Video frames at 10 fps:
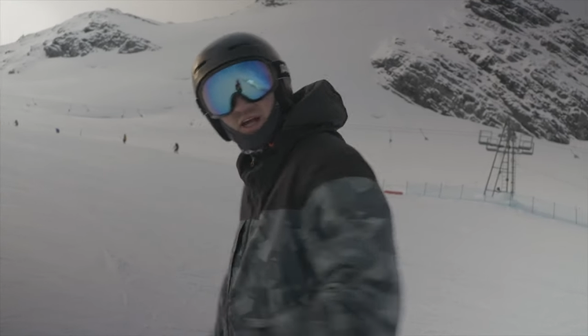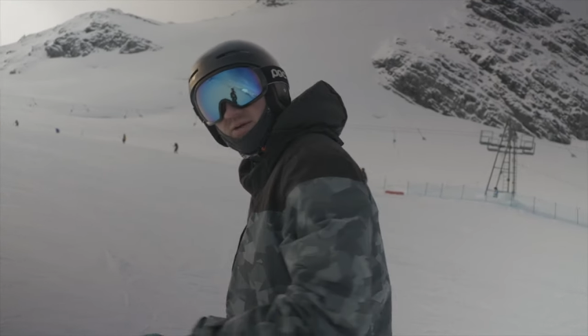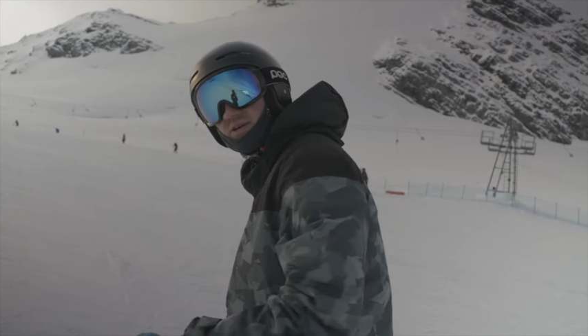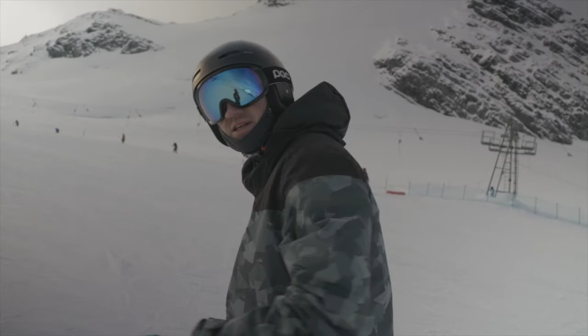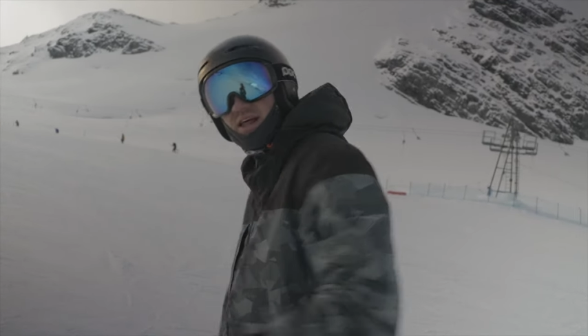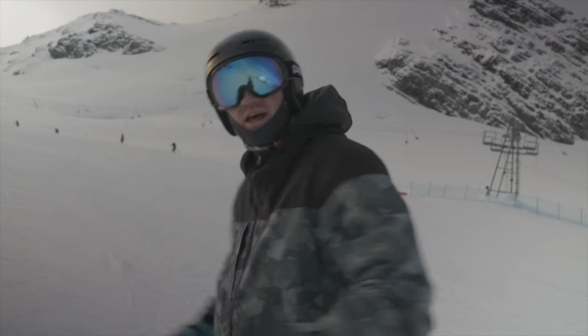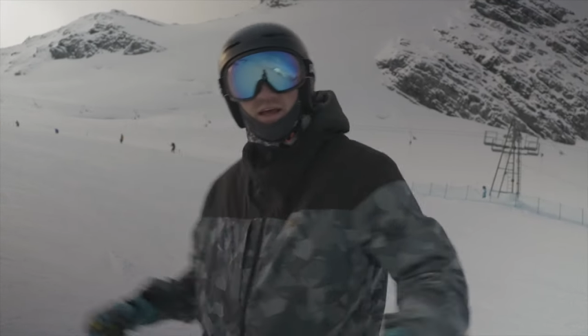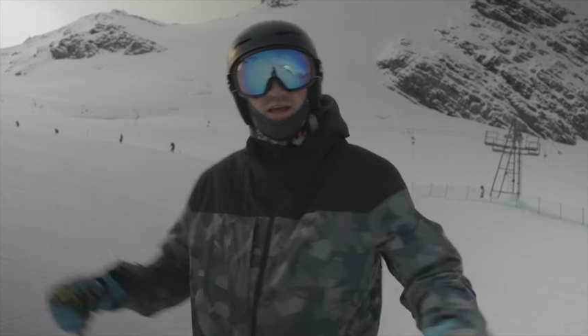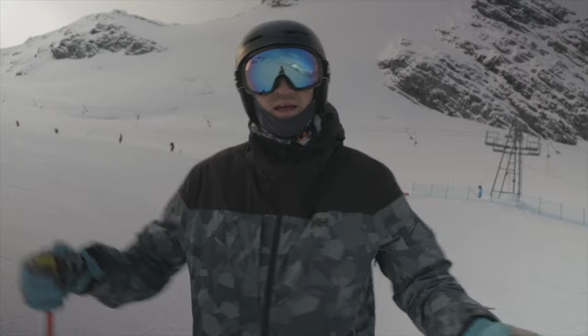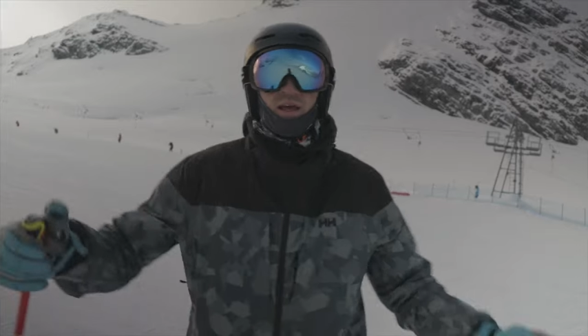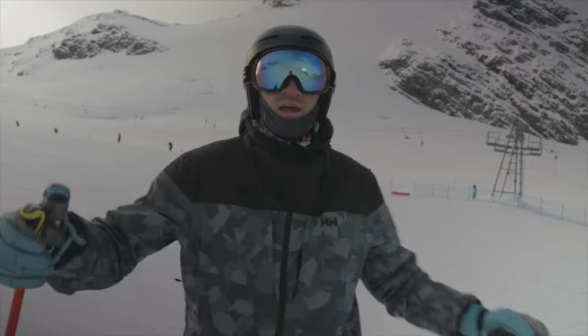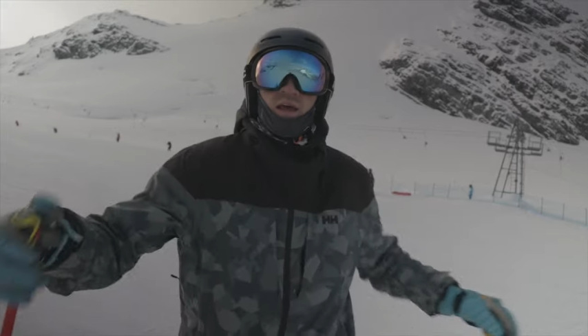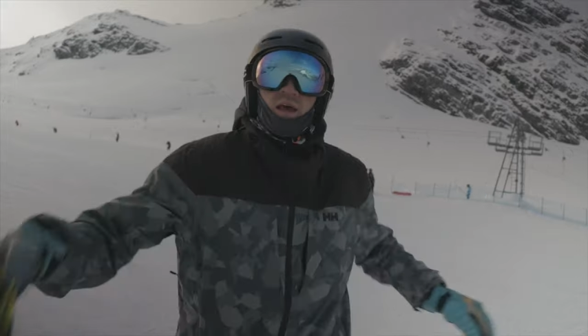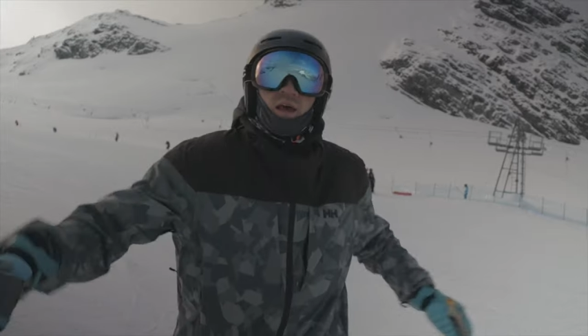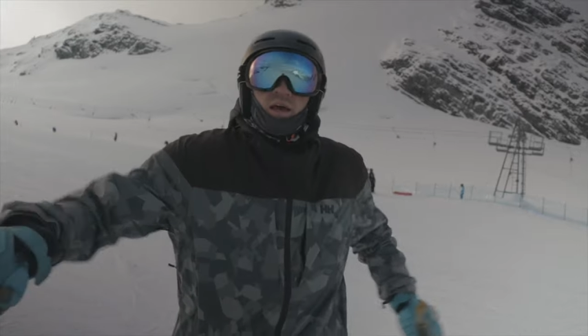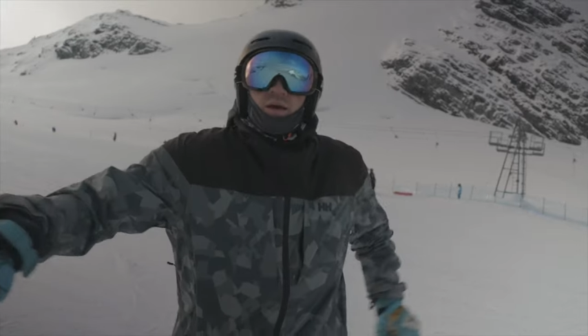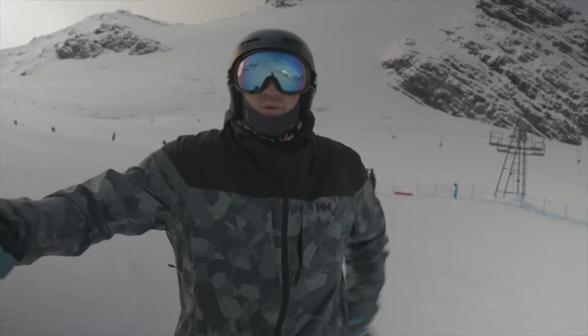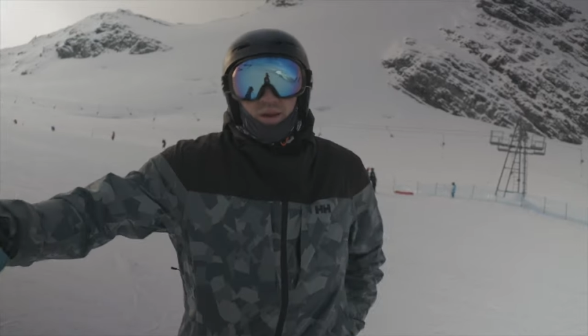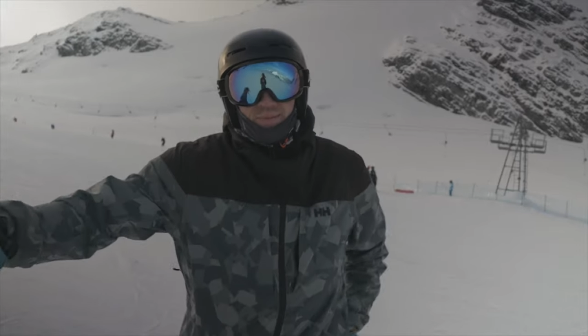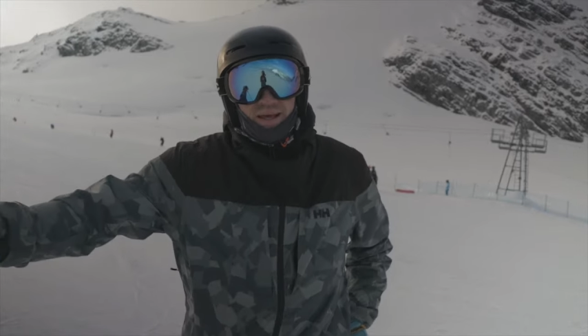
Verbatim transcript: sideways like that. Pretty